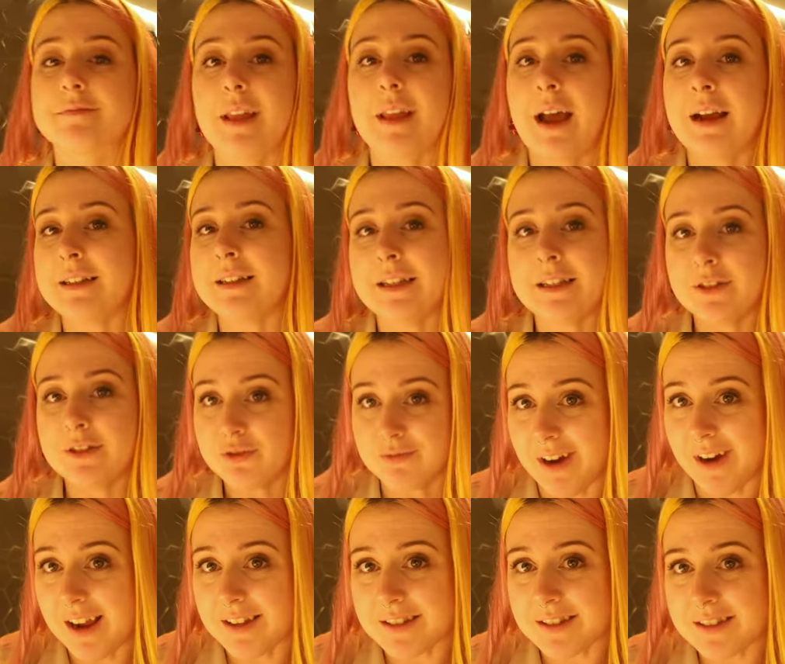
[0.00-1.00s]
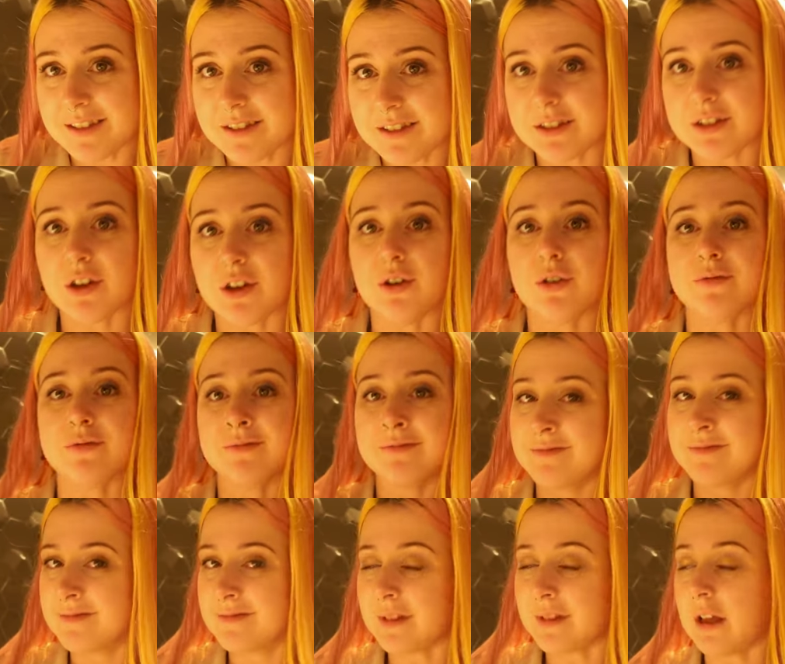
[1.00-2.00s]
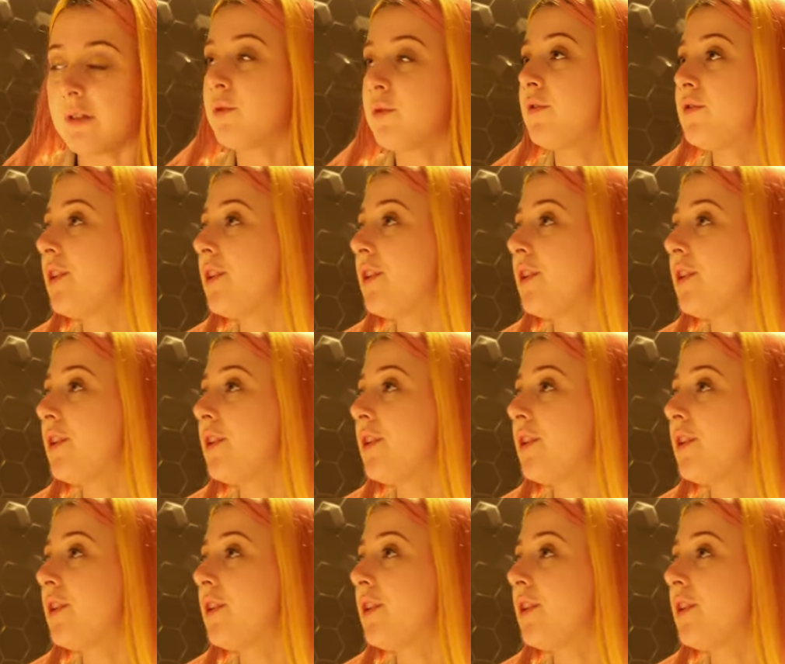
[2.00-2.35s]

I need the rest, so we've